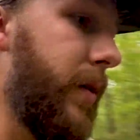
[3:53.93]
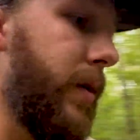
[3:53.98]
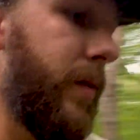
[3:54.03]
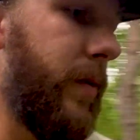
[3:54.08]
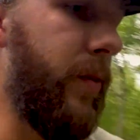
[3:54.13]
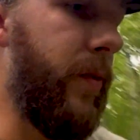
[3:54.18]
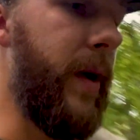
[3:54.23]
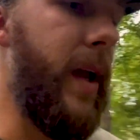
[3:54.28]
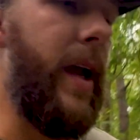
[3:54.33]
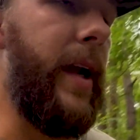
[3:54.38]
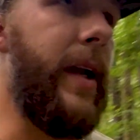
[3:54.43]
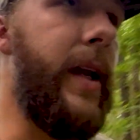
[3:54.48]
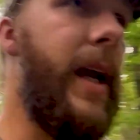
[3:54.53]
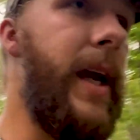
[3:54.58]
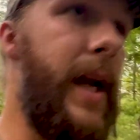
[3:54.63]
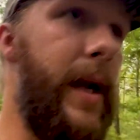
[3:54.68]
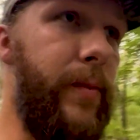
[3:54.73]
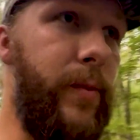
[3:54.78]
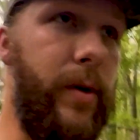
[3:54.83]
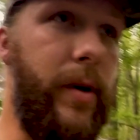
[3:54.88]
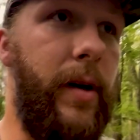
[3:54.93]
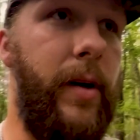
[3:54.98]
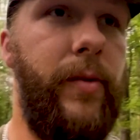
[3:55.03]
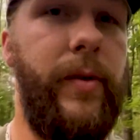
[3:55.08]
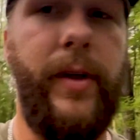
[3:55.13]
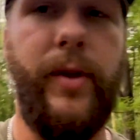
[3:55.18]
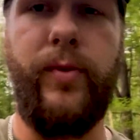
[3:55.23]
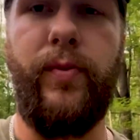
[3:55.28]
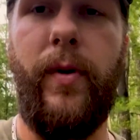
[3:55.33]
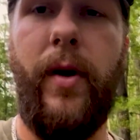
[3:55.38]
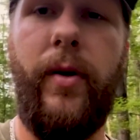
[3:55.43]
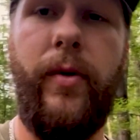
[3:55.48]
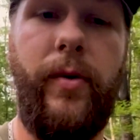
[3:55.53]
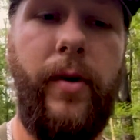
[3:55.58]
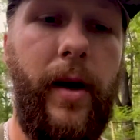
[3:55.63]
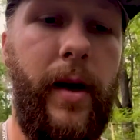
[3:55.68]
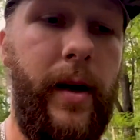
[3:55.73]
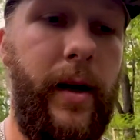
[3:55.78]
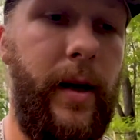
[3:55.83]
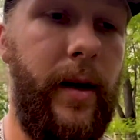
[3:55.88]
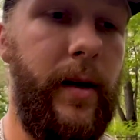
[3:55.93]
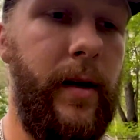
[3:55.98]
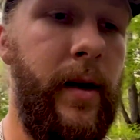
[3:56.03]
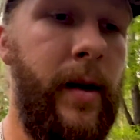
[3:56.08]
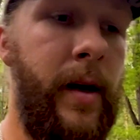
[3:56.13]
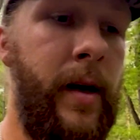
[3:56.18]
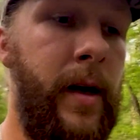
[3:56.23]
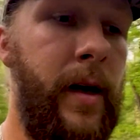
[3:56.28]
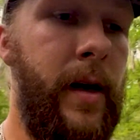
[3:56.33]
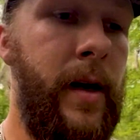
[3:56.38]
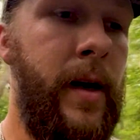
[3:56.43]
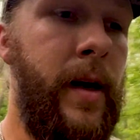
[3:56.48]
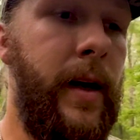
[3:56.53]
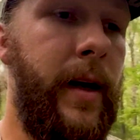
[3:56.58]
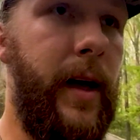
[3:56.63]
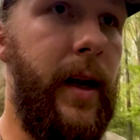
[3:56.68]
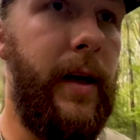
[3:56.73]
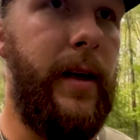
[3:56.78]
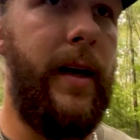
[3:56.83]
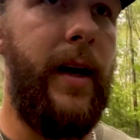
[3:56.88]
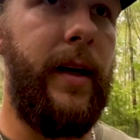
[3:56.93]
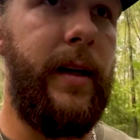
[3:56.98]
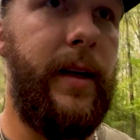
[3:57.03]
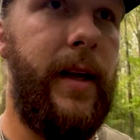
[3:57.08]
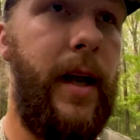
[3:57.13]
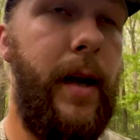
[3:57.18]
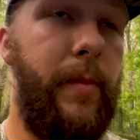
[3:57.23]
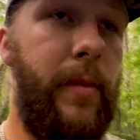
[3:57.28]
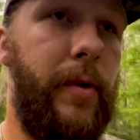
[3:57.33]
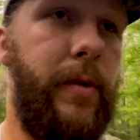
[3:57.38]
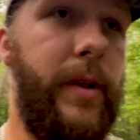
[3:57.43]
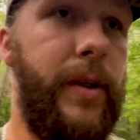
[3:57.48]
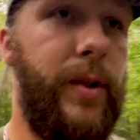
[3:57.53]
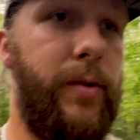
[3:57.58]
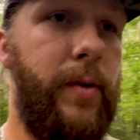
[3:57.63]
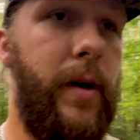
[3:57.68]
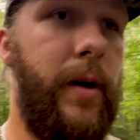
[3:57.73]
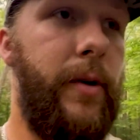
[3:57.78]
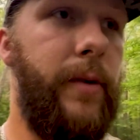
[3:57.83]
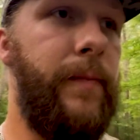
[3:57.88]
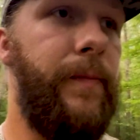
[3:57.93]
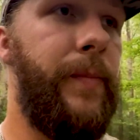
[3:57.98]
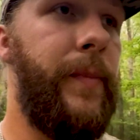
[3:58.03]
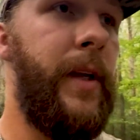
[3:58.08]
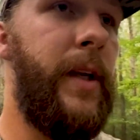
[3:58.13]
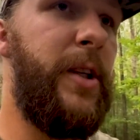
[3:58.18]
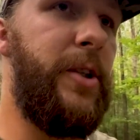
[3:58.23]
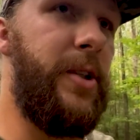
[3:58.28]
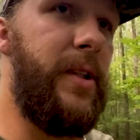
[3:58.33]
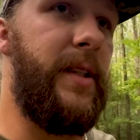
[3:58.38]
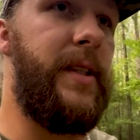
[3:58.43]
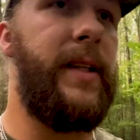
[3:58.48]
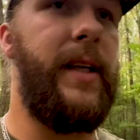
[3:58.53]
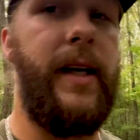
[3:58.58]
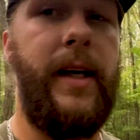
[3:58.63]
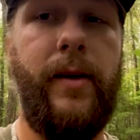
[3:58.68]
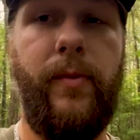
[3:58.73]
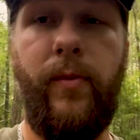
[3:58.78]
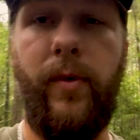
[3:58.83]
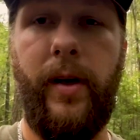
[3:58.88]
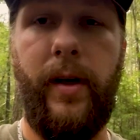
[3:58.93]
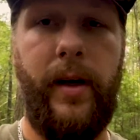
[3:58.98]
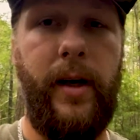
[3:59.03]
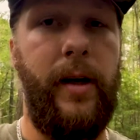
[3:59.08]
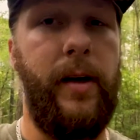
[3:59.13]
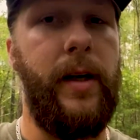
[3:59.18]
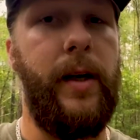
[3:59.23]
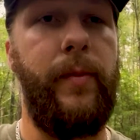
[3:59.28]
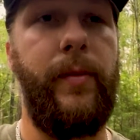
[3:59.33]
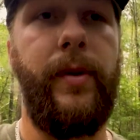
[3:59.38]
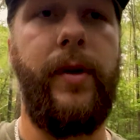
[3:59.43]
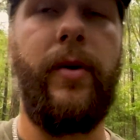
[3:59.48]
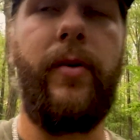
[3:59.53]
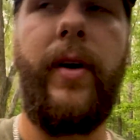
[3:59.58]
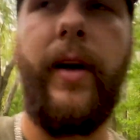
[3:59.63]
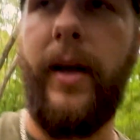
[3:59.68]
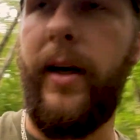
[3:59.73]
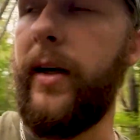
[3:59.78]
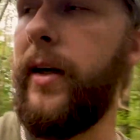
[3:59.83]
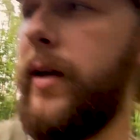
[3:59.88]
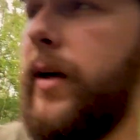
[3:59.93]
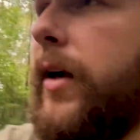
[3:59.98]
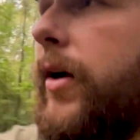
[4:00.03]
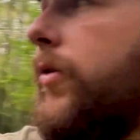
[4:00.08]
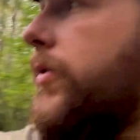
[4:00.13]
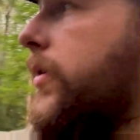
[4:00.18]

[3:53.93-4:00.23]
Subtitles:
we got a camera on this road right here. Got a tactic cam on this road, just seeing what deer coming through here on